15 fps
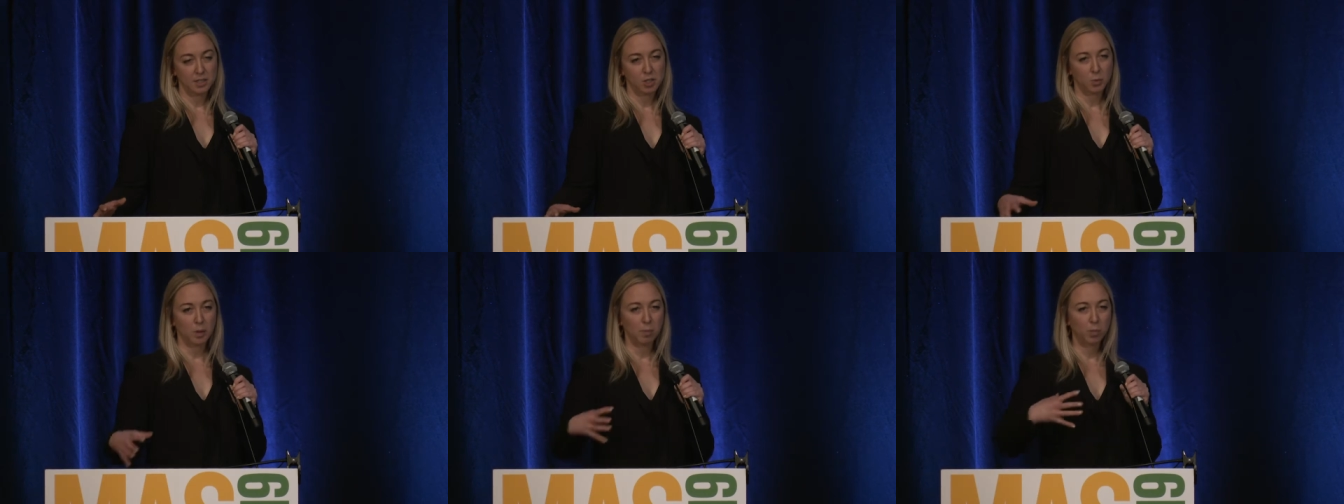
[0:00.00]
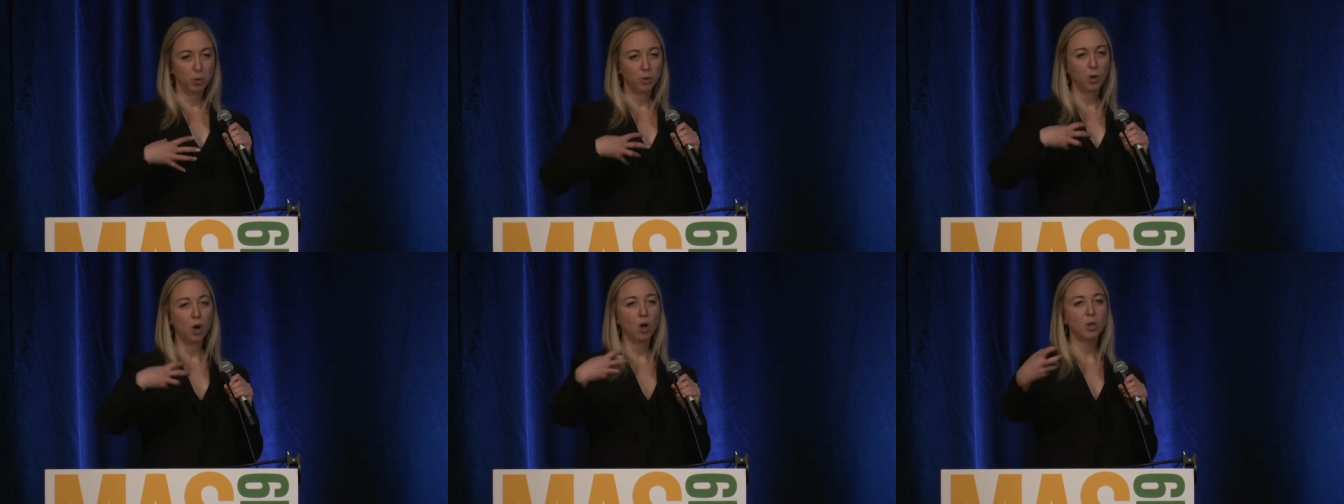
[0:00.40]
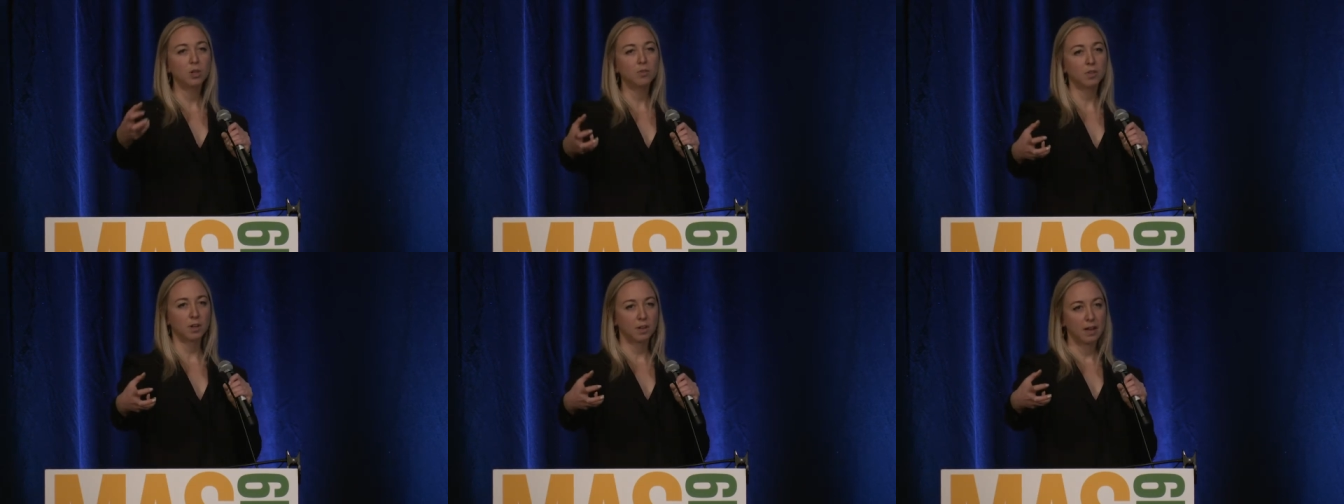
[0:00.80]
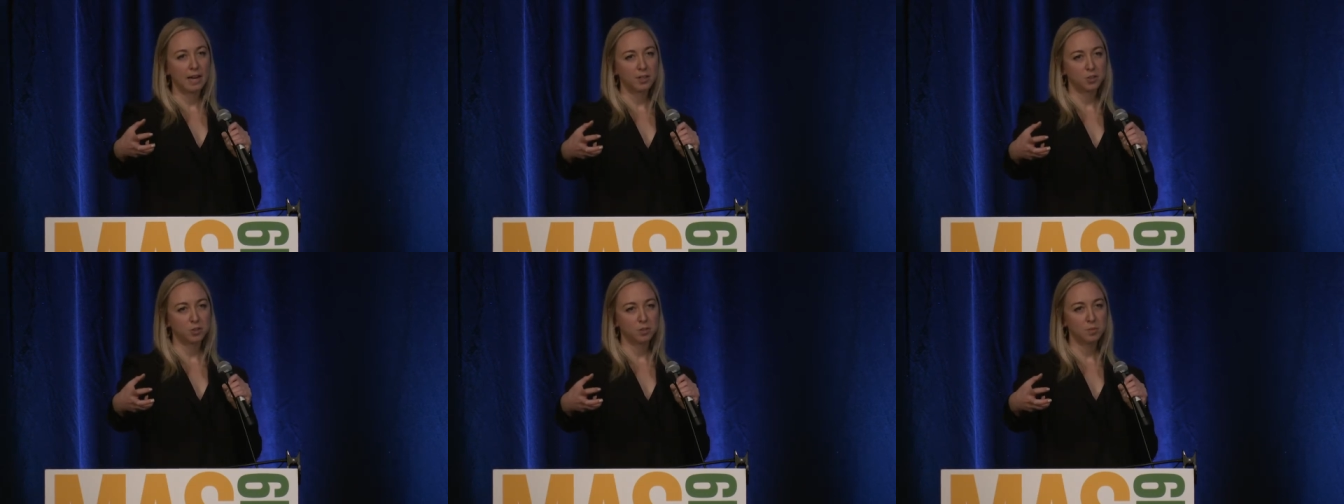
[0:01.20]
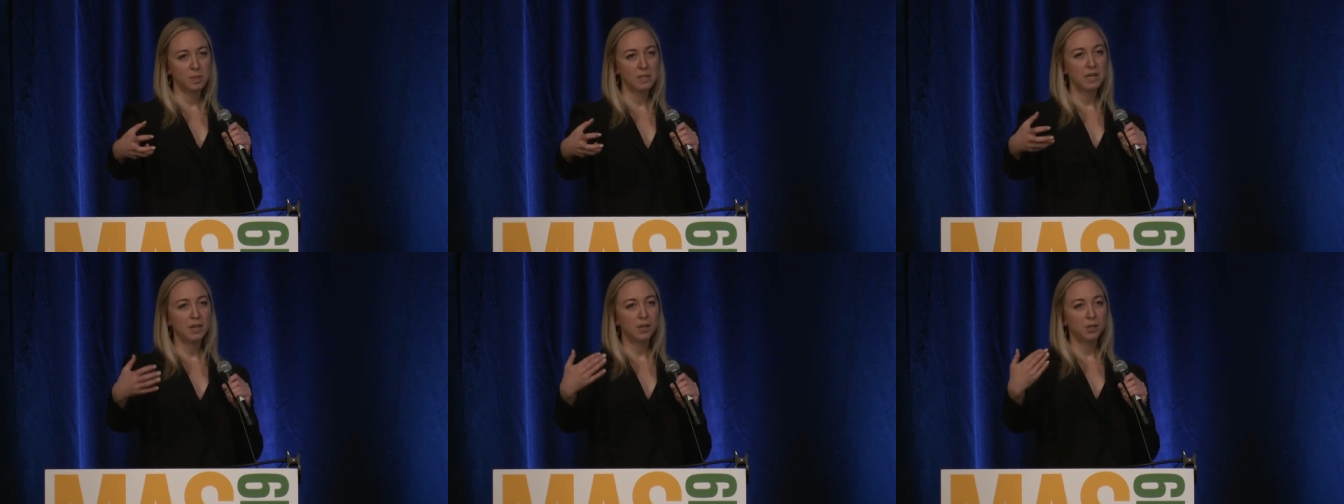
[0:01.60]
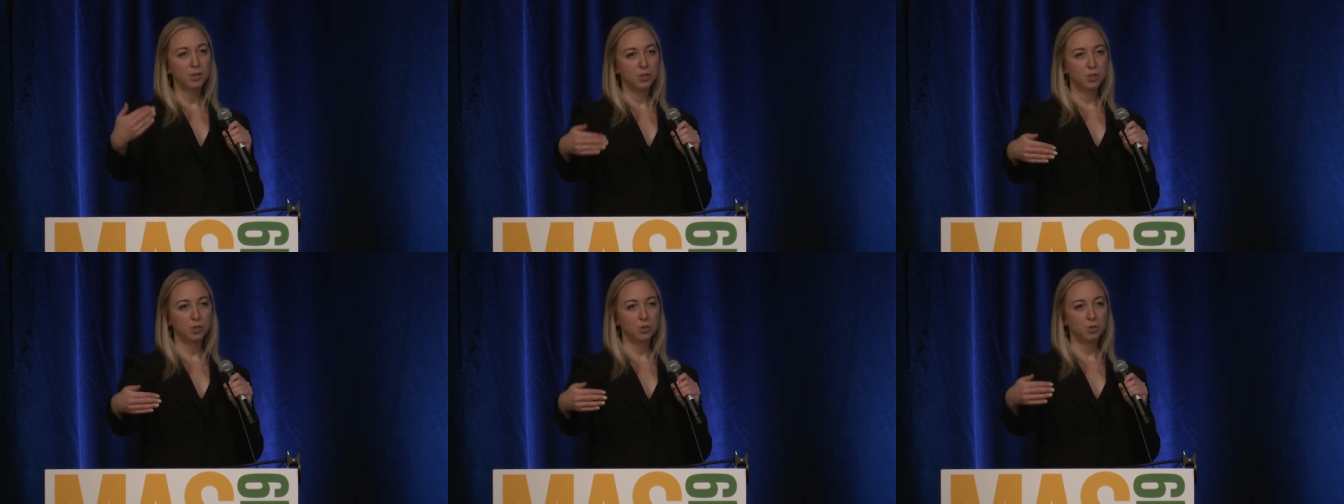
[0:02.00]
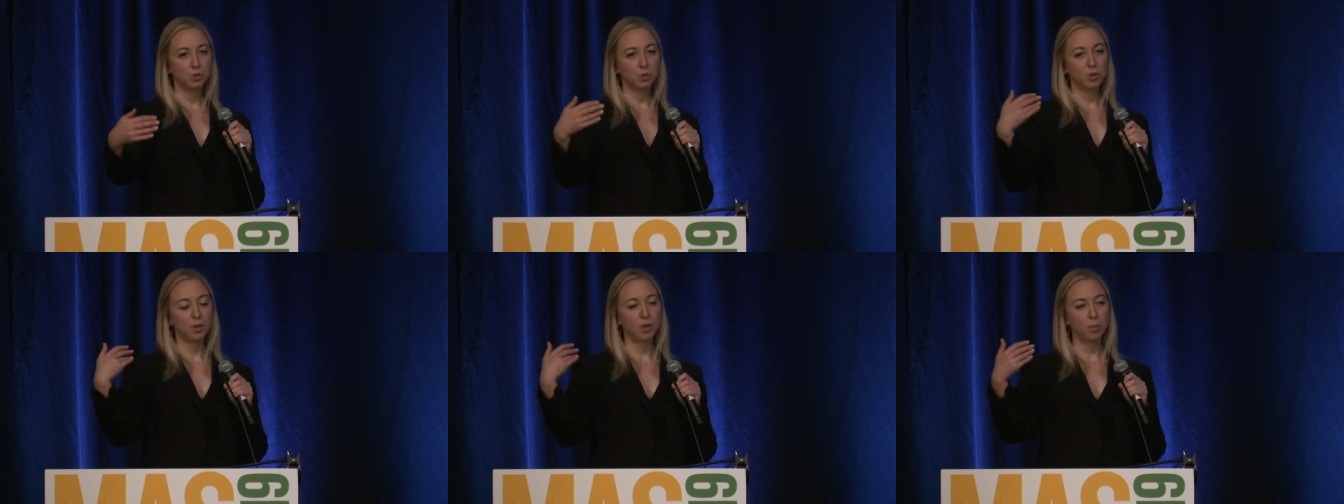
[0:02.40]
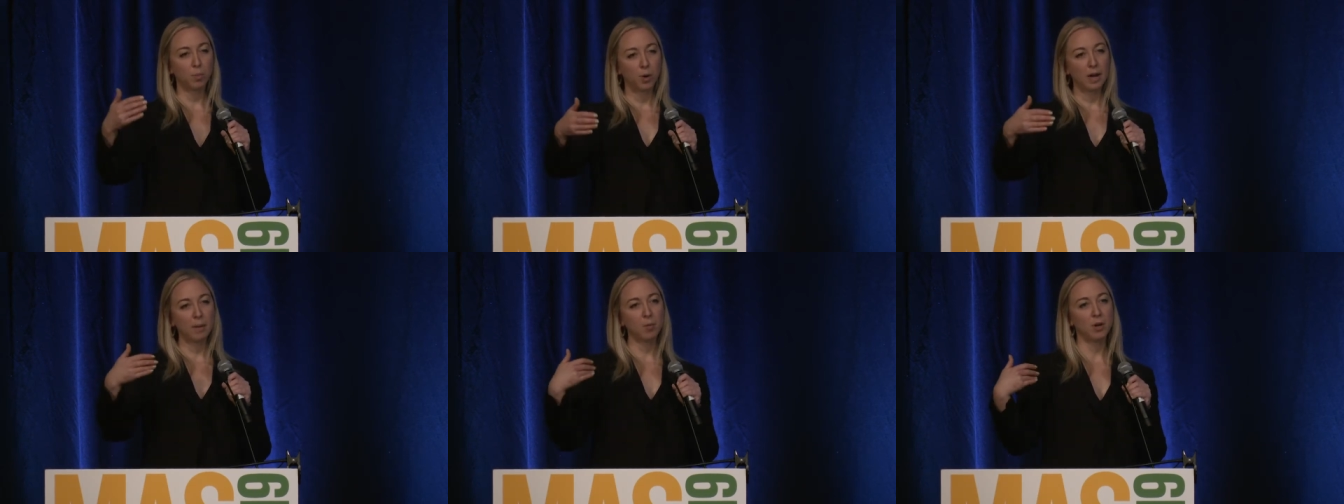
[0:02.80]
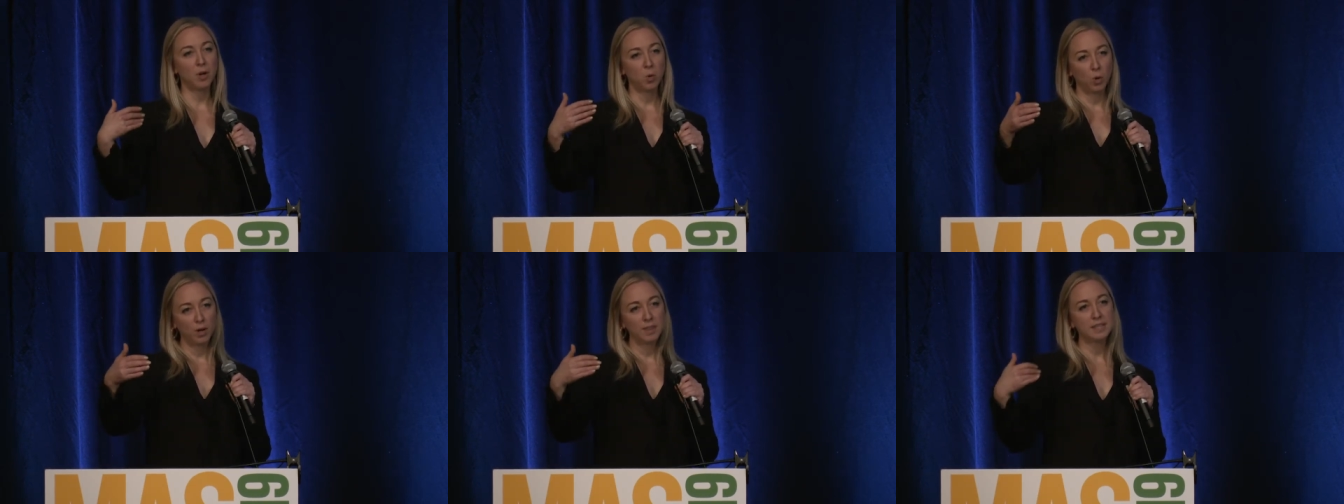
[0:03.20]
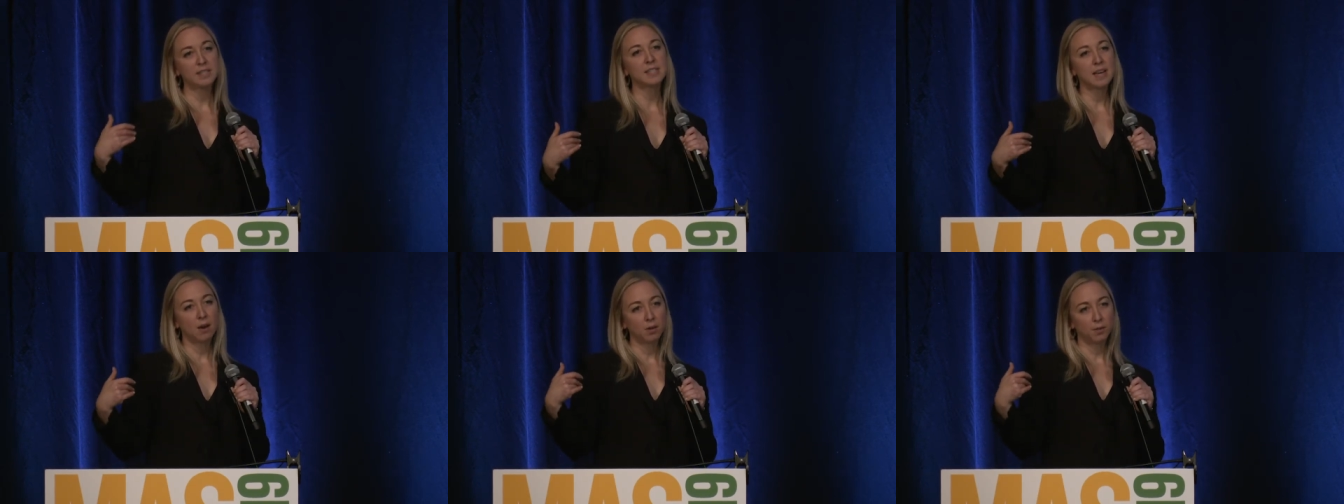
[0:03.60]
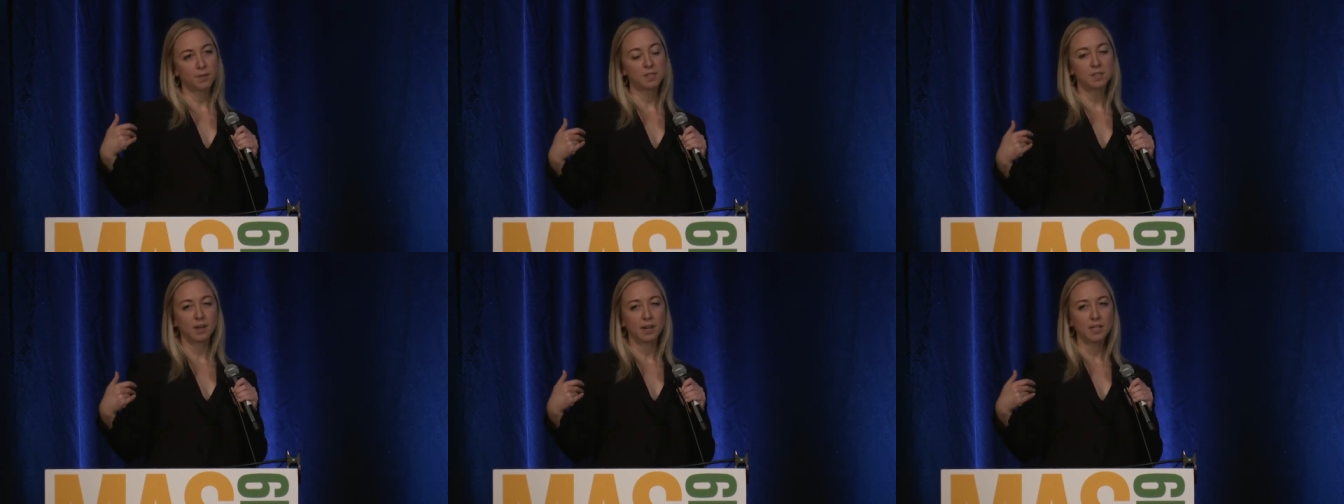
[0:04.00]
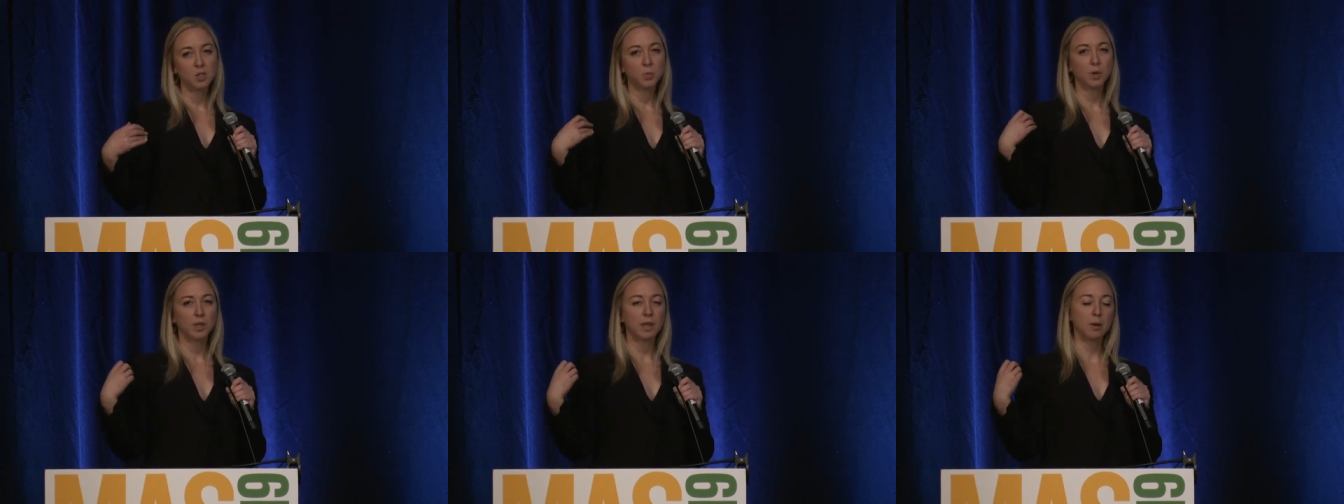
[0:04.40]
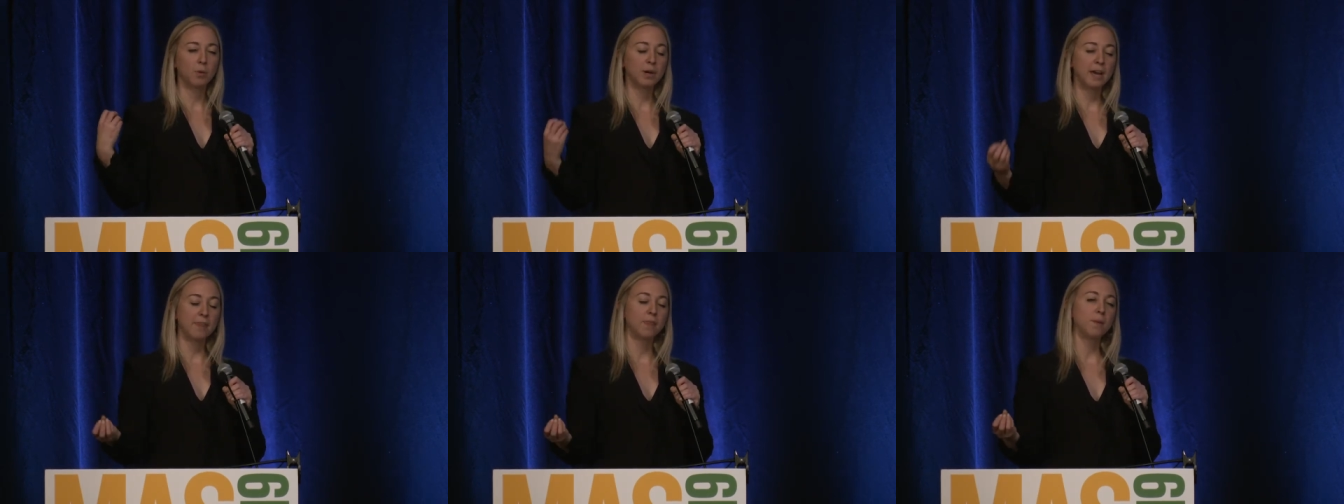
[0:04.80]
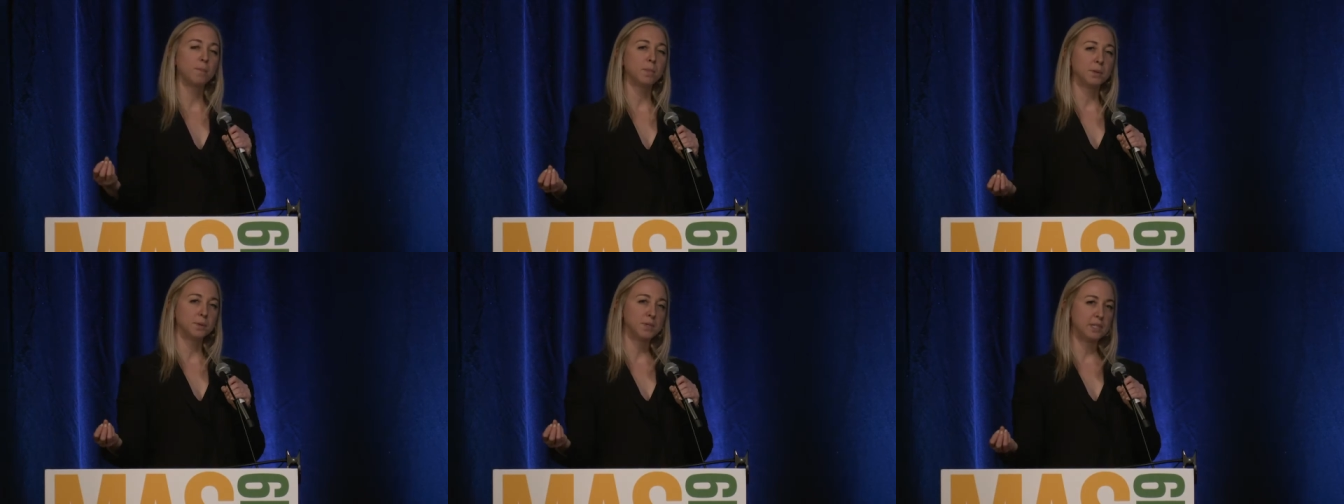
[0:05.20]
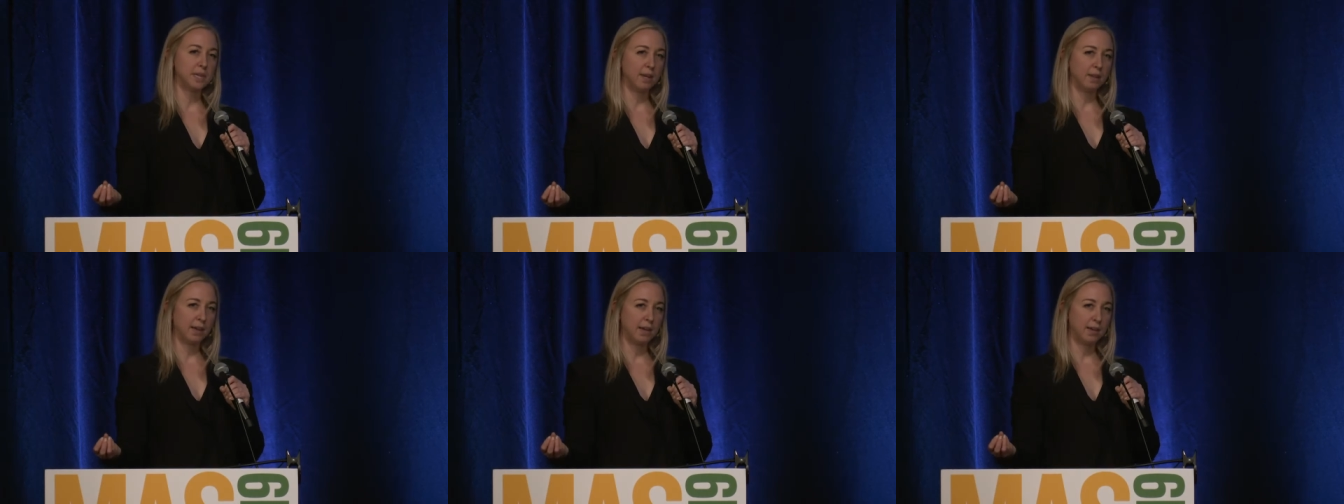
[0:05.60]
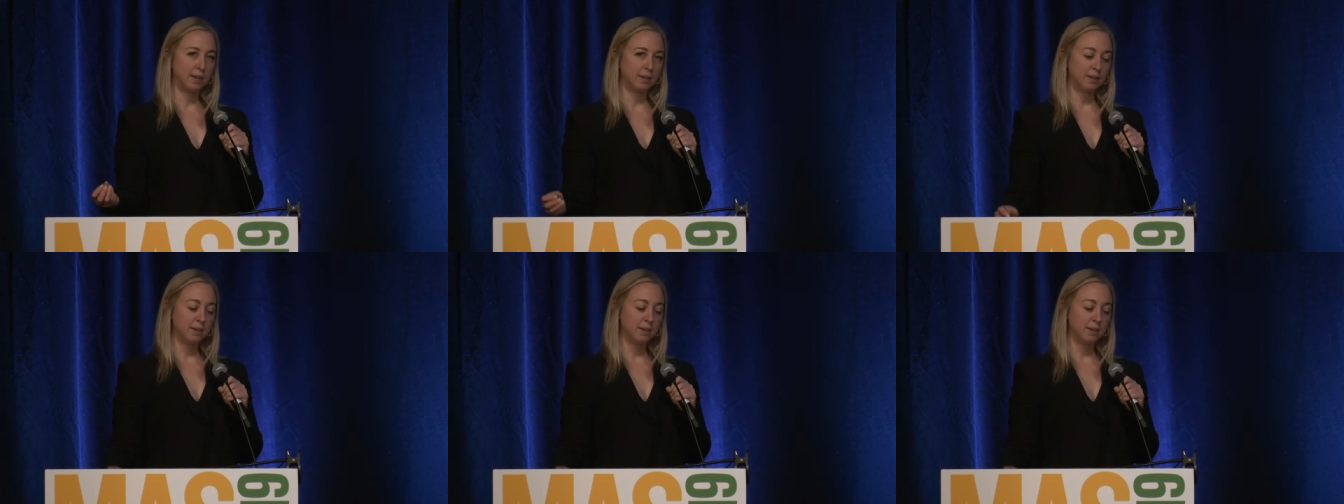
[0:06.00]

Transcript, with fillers: So we pulled all of the classrooms to the primary north and south facades where they will get the most daylight.